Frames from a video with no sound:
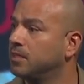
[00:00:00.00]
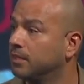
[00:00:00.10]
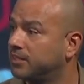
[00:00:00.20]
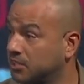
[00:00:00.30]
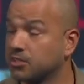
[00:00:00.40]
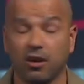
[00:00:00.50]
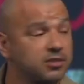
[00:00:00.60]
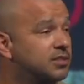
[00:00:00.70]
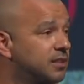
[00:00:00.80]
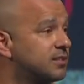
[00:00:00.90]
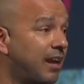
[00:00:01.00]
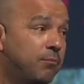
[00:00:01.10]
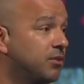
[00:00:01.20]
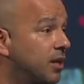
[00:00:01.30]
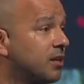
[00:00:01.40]
It's exhausting, isn't it? I've
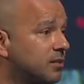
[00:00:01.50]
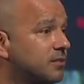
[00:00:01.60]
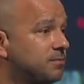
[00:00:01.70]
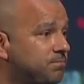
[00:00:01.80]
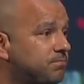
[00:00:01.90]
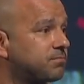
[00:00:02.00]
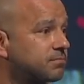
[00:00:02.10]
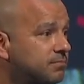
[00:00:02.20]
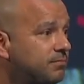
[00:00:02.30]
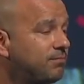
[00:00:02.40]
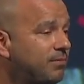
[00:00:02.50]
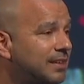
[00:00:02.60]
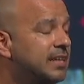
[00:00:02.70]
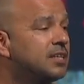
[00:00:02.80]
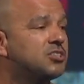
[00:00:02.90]
been there.
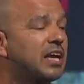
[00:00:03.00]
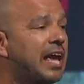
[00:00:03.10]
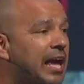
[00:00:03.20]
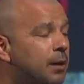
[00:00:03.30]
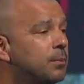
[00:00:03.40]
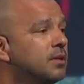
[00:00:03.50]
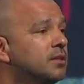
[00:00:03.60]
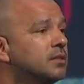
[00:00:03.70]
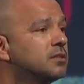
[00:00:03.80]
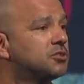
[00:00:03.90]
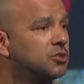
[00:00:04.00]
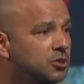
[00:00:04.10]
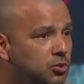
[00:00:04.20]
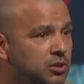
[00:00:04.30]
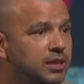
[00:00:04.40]
It's
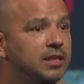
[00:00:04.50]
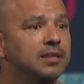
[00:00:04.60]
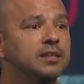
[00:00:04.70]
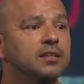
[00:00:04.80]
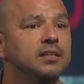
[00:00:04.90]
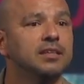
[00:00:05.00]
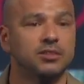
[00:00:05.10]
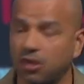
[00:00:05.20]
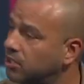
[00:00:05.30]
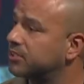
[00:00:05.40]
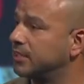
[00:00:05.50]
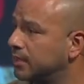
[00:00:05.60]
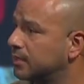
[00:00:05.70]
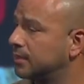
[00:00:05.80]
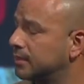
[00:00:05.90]
absolutely exhausting.
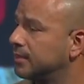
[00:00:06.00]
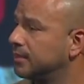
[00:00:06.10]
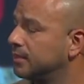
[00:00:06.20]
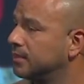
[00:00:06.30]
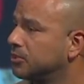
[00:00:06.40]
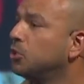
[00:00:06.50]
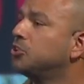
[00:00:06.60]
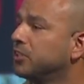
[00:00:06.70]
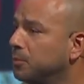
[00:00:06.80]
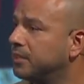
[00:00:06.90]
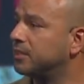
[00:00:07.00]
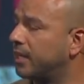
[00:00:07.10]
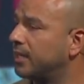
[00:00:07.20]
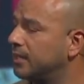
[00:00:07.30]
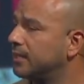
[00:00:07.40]
So who's your enemy today?